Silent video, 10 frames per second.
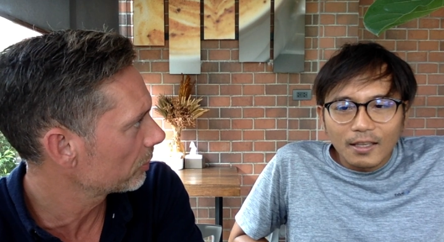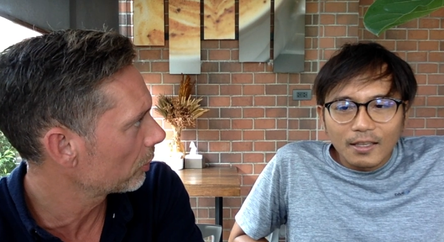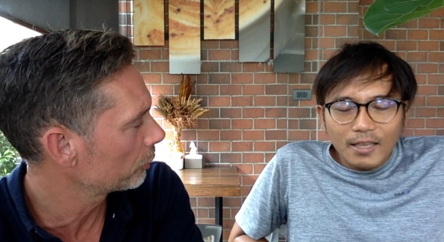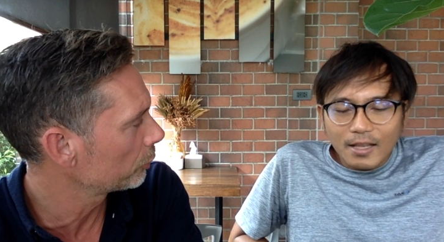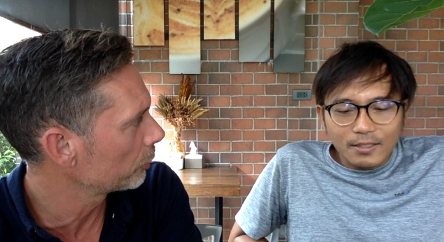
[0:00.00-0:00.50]

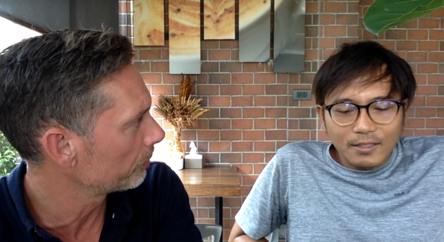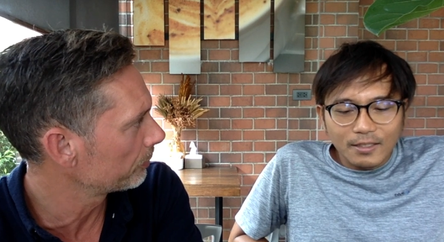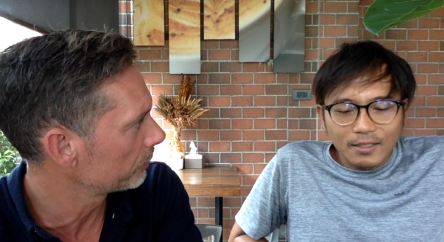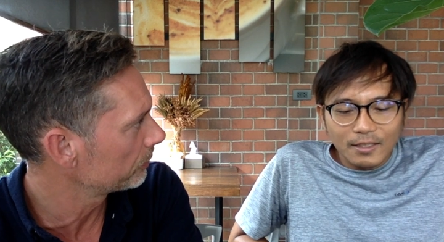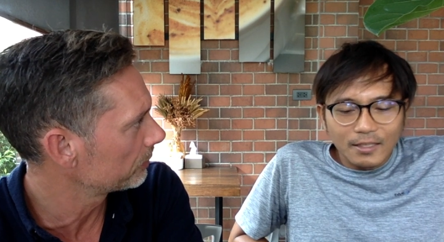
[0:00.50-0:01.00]
Speaker 1: or yes? Do you...
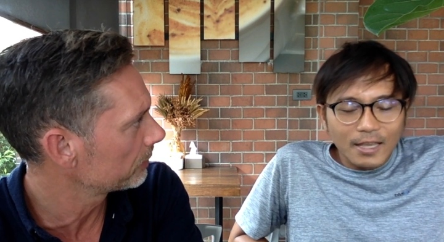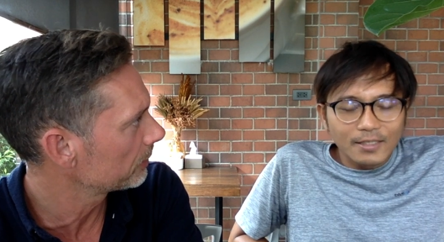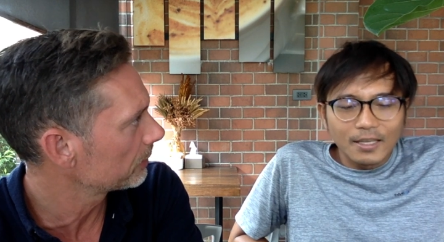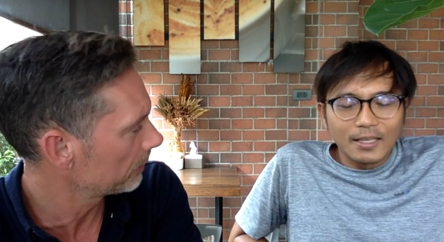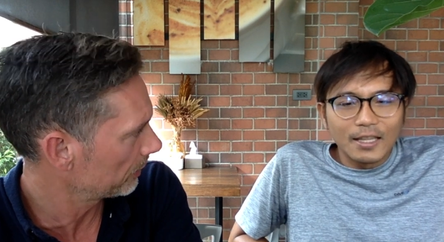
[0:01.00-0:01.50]

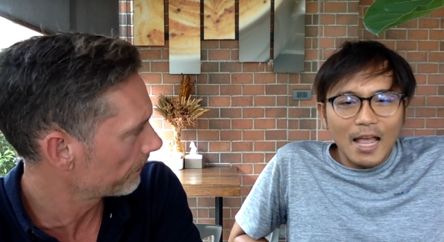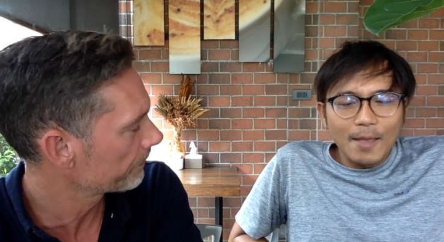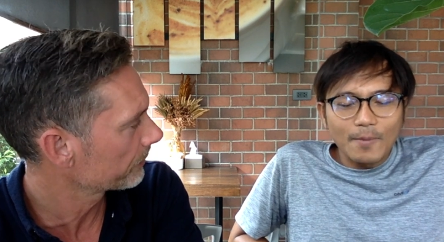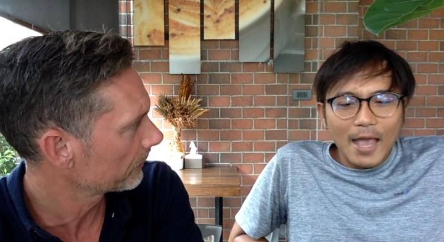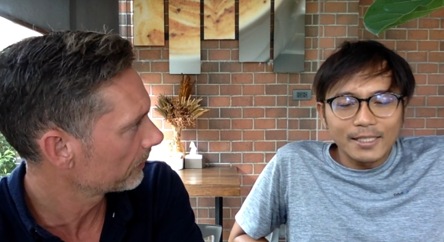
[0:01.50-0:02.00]
Yes,
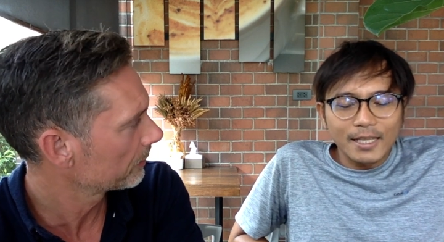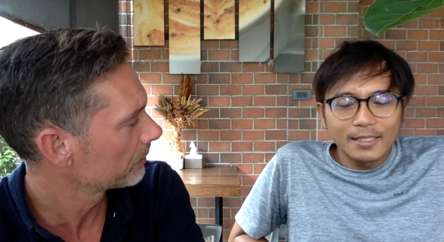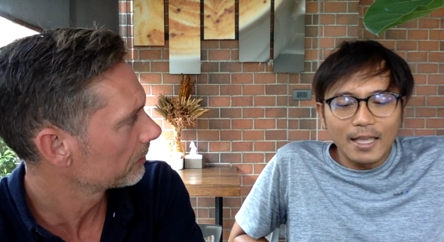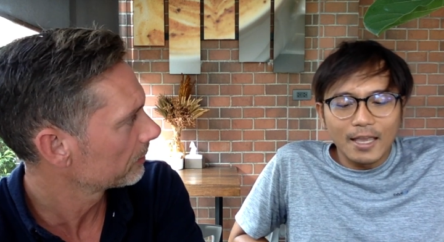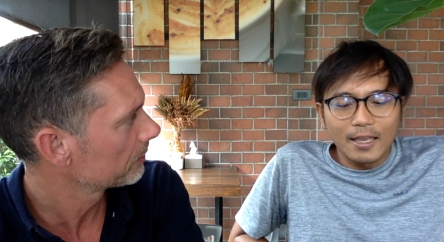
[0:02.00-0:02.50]
as I
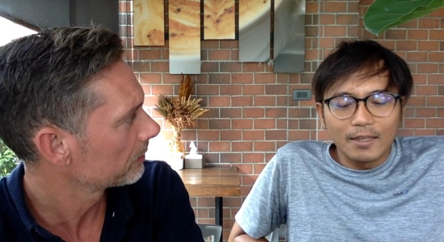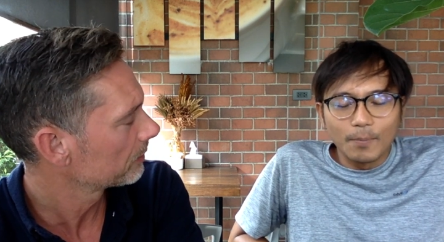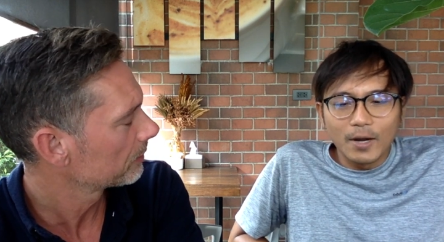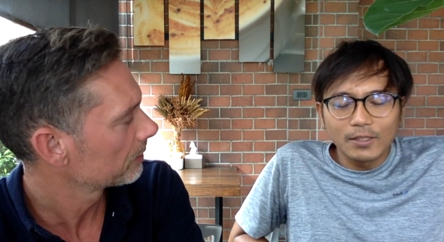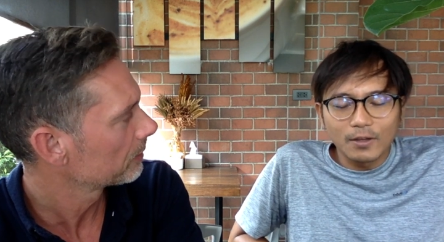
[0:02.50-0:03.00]
say, the
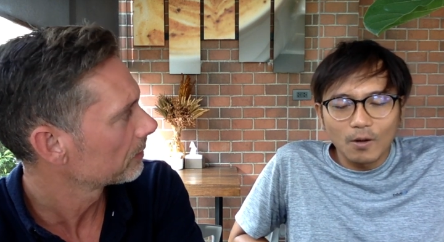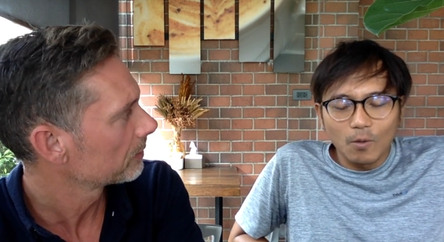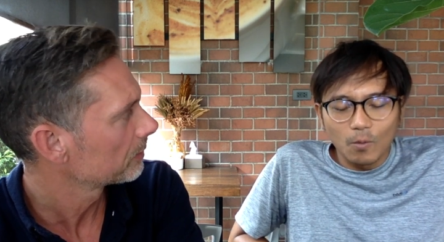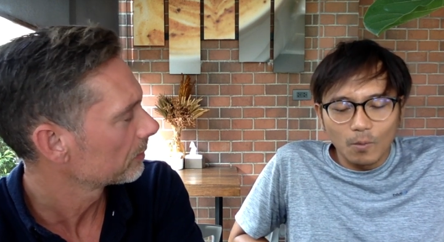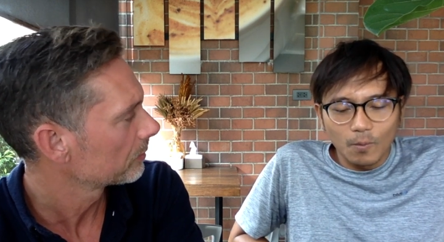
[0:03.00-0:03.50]

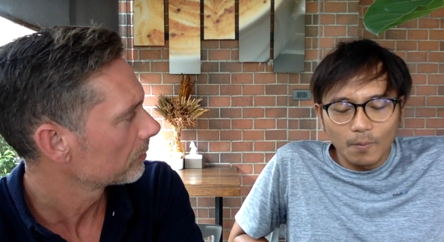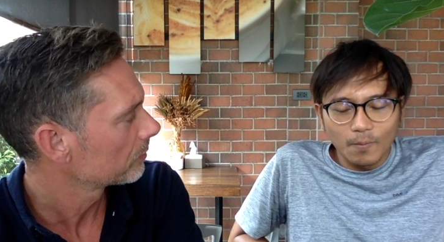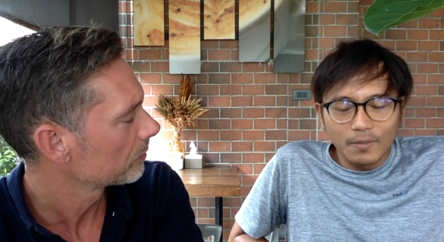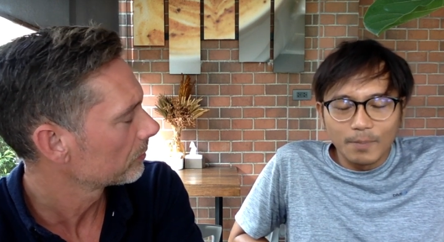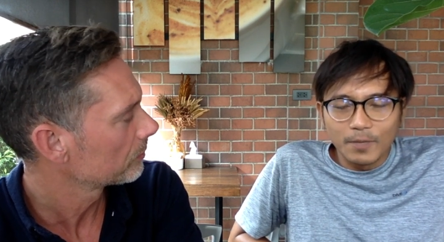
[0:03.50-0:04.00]
PB,
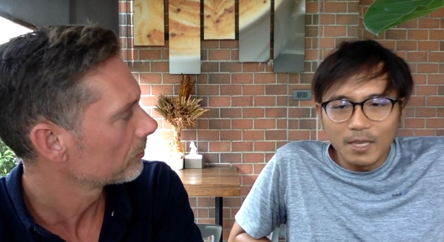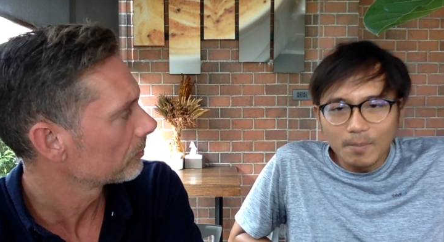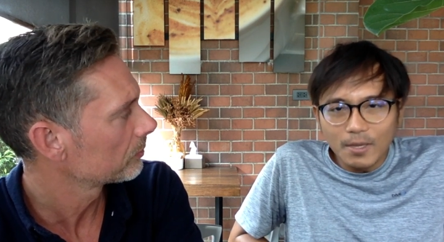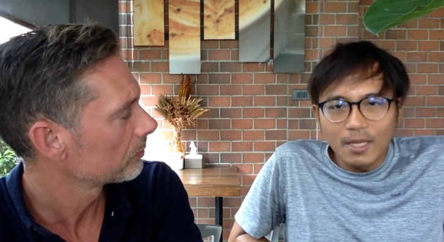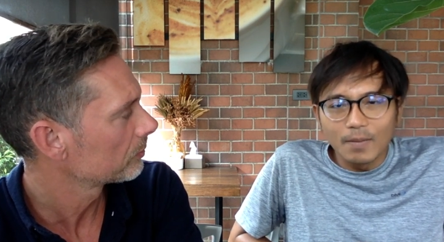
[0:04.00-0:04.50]
the
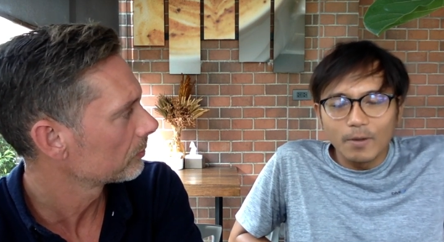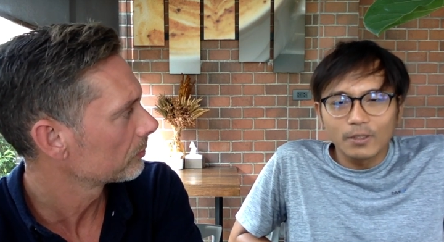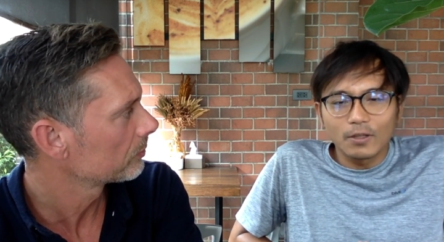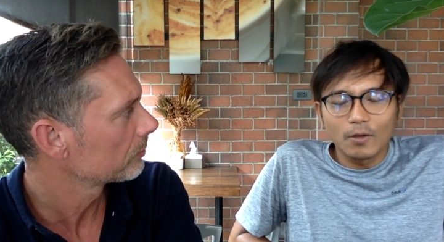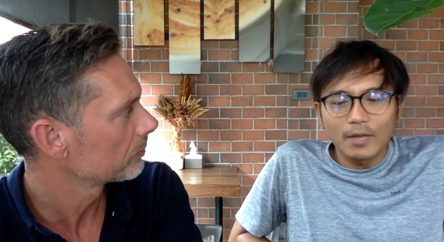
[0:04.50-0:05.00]

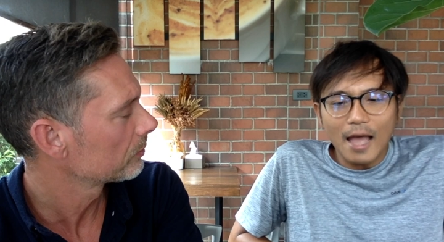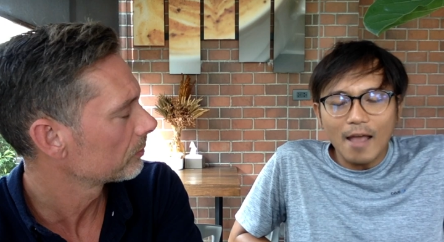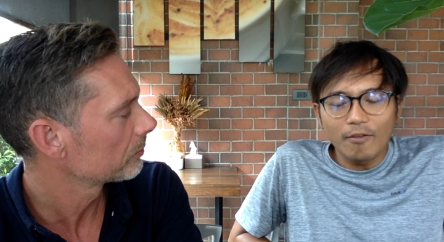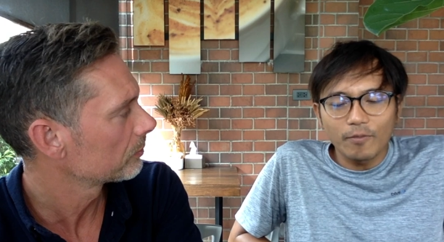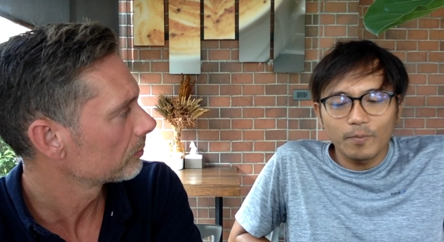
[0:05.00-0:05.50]
personal
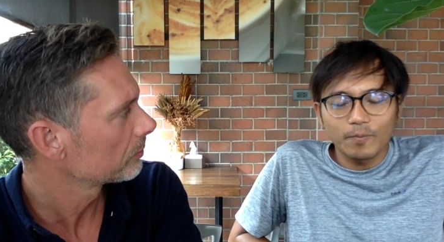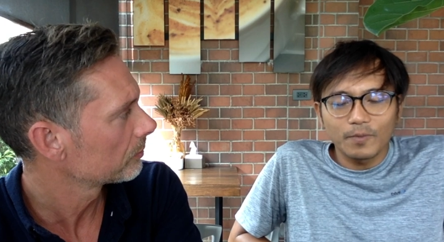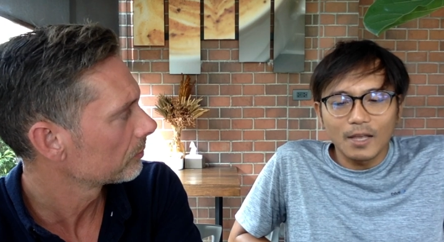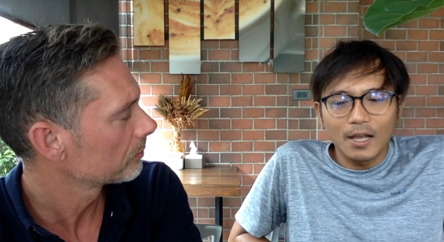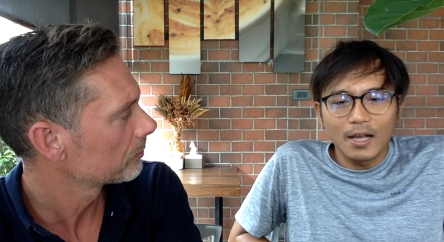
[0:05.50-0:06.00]
dive,
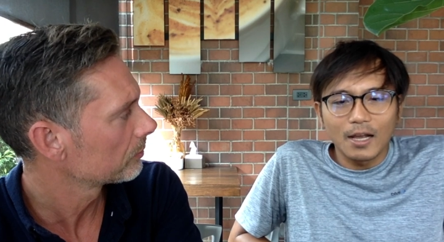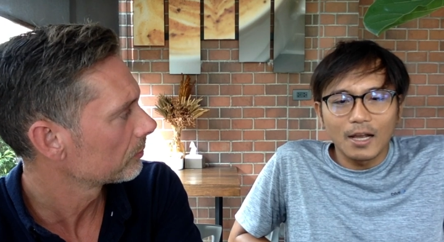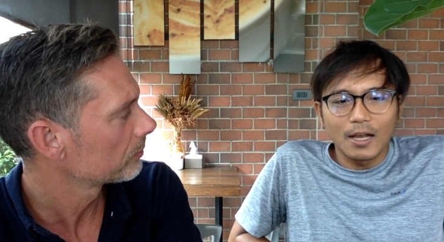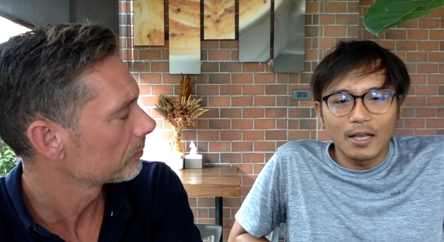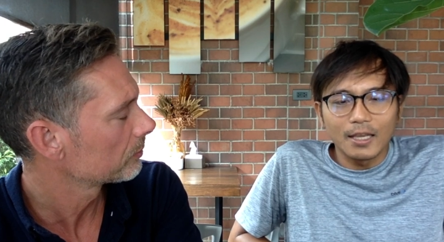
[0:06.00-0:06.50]

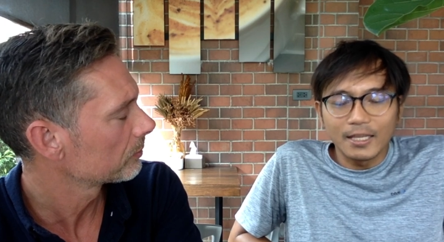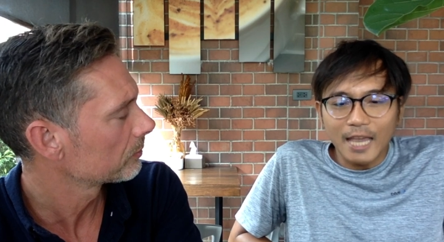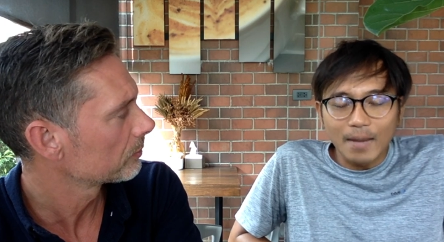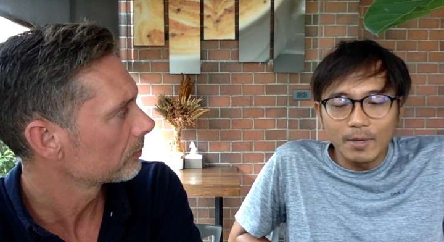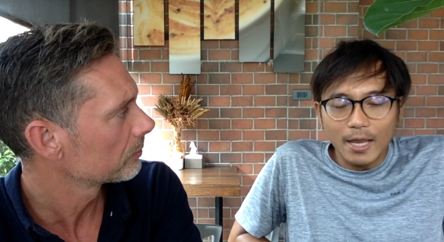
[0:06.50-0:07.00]
it
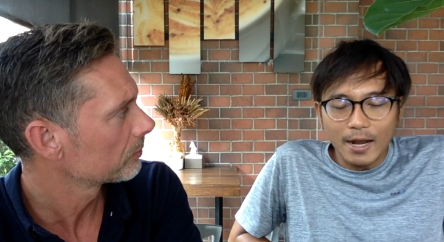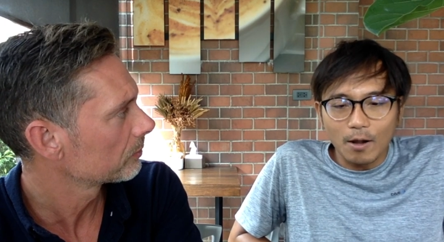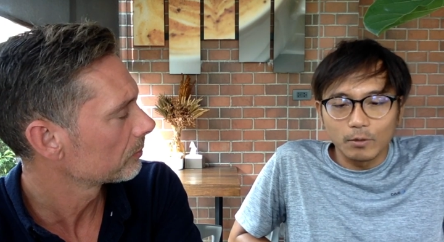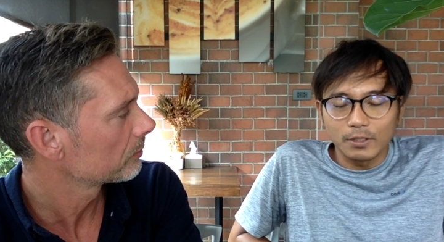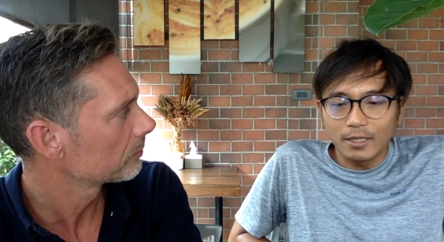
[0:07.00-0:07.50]
can be
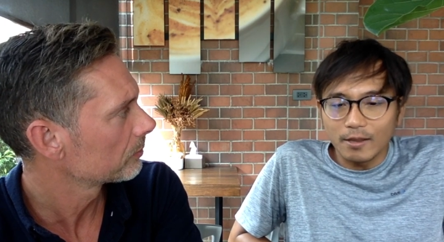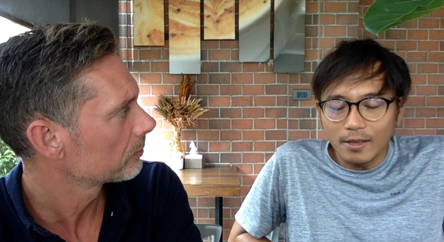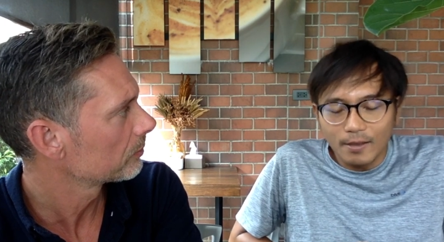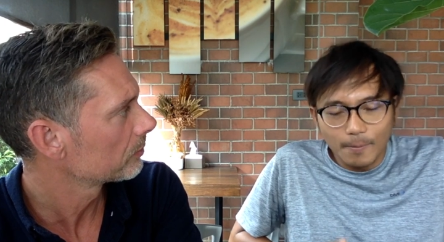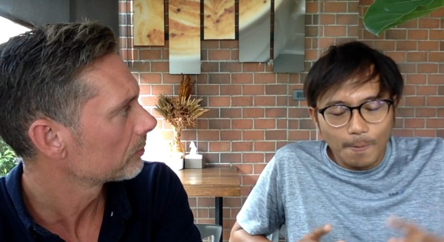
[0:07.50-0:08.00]
announced
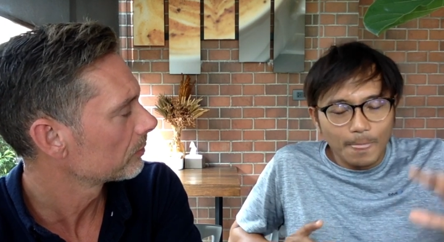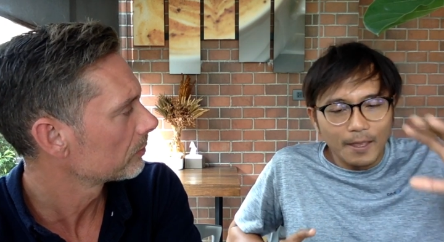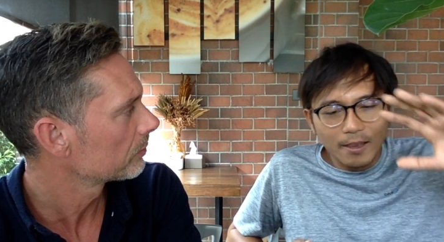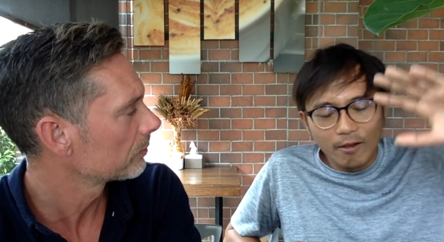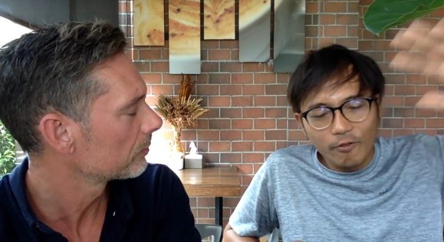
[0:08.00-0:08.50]

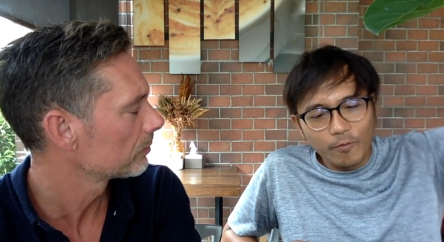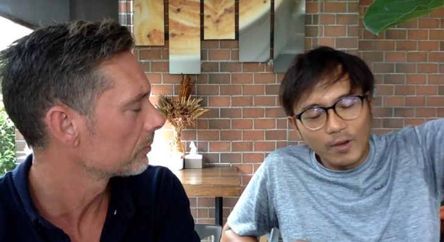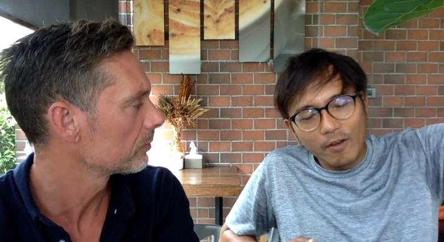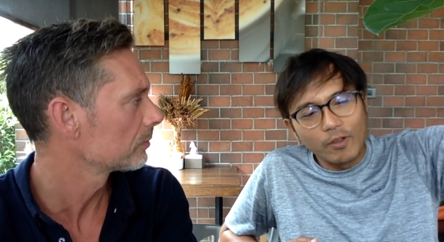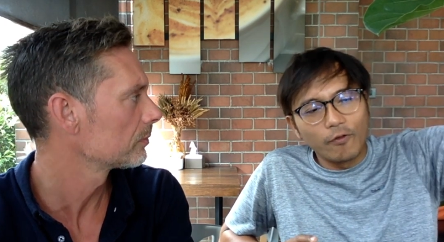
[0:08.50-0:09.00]
if
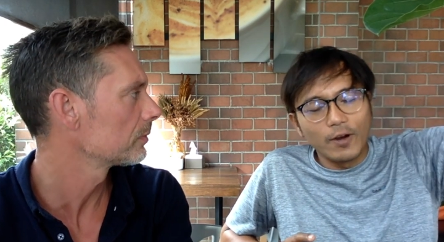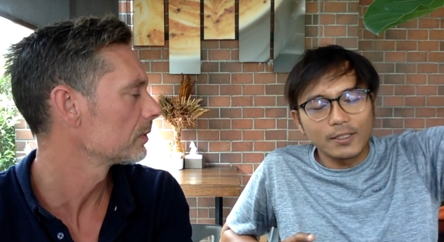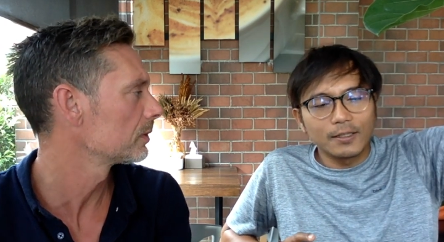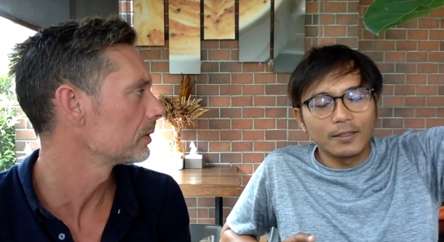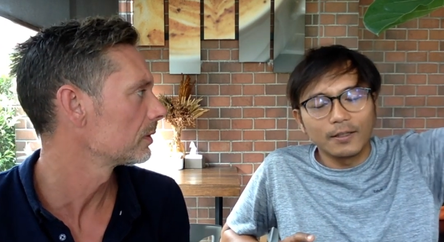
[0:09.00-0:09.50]
the